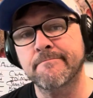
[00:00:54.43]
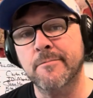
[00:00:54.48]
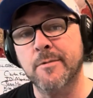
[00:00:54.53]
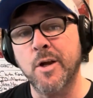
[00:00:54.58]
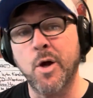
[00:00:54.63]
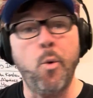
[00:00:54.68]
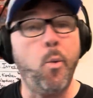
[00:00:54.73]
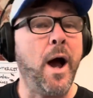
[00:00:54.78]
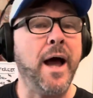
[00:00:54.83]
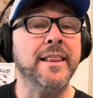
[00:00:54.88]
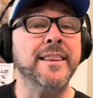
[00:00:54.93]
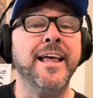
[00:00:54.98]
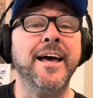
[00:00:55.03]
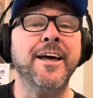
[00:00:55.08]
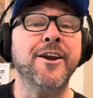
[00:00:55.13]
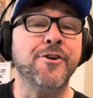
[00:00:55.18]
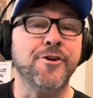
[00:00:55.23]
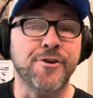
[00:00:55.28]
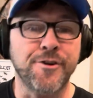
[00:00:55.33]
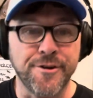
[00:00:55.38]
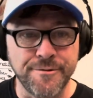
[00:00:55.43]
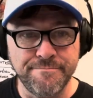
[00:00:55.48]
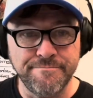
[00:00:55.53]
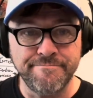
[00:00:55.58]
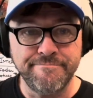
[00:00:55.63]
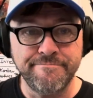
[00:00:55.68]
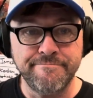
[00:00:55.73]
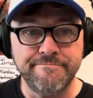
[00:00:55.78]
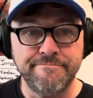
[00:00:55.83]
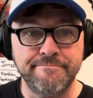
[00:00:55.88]
Kawhi Leonard.
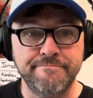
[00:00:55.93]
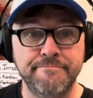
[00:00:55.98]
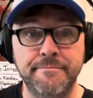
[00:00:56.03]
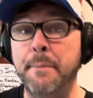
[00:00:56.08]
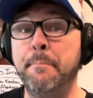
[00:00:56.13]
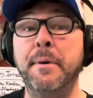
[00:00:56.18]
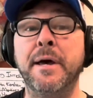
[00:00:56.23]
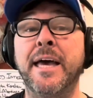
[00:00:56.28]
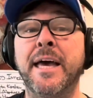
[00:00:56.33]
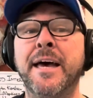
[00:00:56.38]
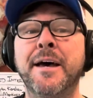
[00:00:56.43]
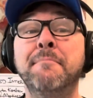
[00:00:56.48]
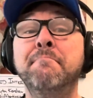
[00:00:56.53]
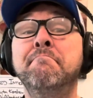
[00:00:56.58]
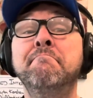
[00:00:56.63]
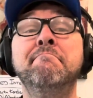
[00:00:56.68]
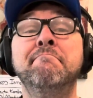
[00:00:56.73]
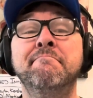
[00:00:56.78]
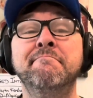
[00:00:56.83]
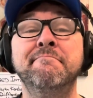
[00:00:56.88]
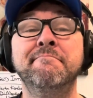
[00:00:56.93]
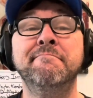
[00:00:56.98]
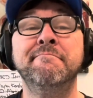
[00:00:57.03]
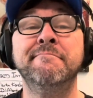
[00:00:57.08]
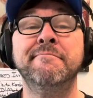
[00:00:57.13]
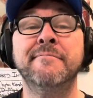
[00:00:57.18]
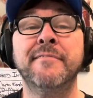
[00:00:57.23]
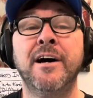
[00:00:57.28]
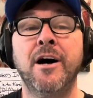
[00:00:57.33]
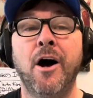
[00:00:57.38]
Remember him?
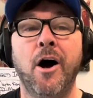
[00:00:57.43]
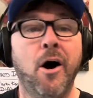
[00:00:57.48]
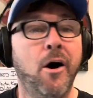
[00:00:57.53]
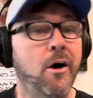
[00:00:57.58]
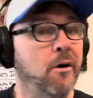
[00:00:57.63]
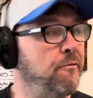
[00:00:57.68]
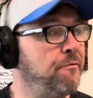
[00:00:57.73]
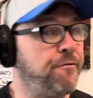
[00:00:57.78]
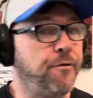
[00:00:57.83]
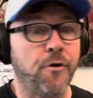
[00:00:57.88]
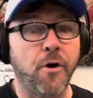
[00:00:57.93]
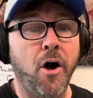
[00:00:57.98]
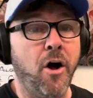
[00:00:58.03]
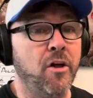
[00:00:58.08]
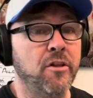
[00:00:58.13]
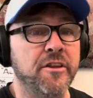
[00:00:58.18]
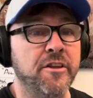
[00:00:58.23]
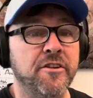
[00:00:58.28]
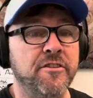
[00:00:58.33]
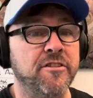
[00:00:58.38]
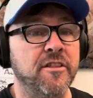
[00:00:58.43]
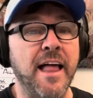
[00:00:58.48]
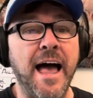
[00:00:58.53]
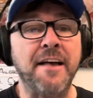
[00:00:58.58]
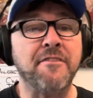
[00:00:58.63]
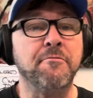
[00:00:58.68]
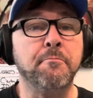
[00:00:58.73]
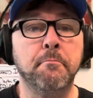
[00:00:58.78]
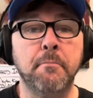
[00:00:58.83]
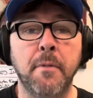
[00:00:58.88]
For all this
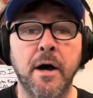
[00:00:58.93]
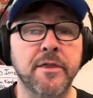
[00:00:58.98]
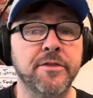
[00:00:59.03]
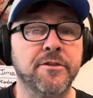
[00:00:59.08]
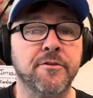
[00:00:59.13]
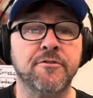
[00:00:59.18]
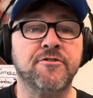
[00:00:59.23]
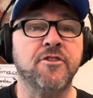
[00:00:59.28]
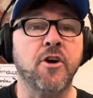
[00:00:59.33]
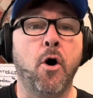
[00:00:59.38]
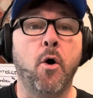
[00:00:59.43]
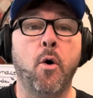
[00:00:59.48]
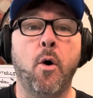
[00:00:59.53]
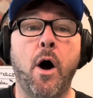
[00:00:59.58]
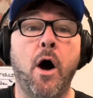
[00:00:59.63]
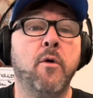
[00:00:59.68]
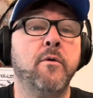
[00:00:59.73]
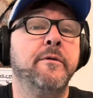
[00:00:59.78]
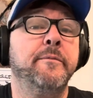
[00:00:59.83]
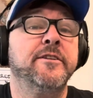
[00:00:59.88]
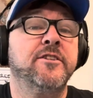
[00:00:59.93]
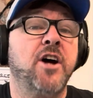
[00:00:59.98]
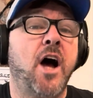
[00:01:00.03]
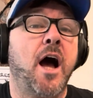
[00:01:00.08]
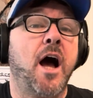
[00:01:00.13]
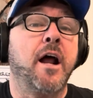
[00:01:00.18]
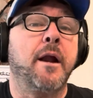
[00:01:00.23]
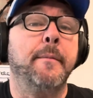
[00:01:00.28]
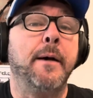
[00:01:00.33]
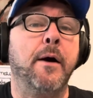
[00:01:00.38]
last month or so, all we've been
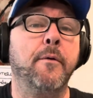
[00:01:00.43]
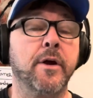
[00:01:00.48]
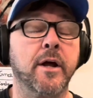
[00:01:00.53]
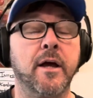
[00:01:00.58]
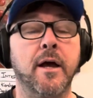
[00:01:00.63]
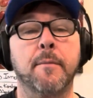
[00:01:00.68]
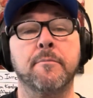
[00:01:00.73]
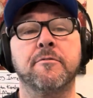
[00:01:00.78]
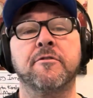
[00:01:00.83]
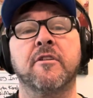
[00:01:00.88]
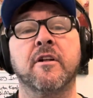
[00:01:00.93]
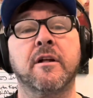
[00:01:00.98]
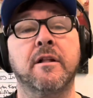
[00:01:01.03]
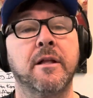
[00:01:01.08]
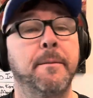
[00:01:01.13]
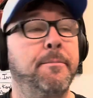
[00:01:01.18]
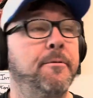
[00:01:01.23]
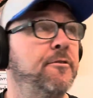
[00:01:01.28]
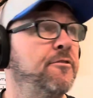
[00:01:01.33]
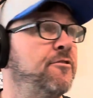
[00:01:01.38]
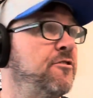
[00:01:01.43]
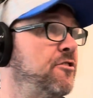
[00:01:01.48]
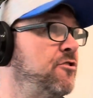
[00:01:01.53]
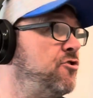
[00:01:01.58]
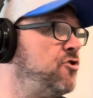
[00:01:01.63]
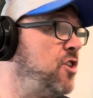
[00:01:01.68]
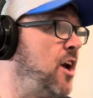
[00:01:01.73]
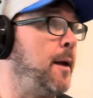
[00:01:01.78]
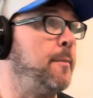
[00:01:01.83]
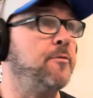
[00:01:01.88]
talking about when it comes to the Clippers is
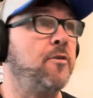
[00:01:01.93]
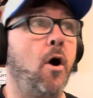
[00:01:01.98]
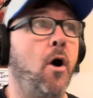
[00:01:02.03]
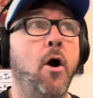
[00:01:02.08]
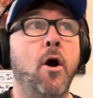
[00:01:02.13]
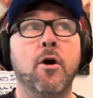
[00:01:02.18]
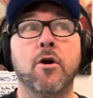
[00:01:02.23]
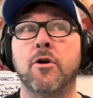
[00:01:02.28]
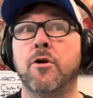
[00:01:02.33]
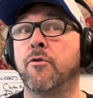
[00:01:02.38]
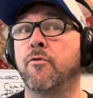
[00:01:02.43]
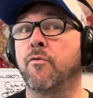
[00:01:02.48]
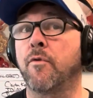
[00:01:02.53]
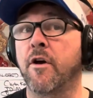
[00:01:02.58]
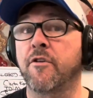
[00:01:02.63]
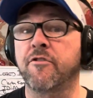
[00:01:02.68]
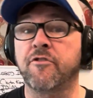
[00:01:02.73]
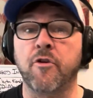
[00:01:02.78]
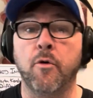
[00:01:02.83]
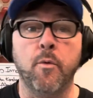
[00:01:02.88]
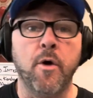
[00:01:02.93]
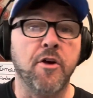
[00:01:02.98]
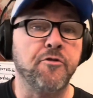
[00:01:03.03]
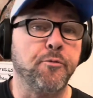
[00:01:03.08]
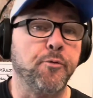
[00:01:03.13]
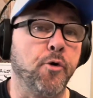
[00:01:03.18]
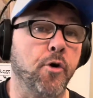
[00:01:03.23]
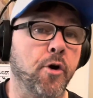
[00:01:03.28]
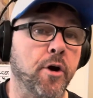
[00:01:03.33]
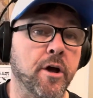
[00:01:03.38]
James Harden, Russell
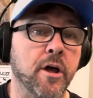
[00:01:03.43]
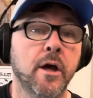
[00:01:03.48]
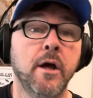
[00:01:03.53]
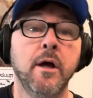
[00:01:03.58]
Westbrook,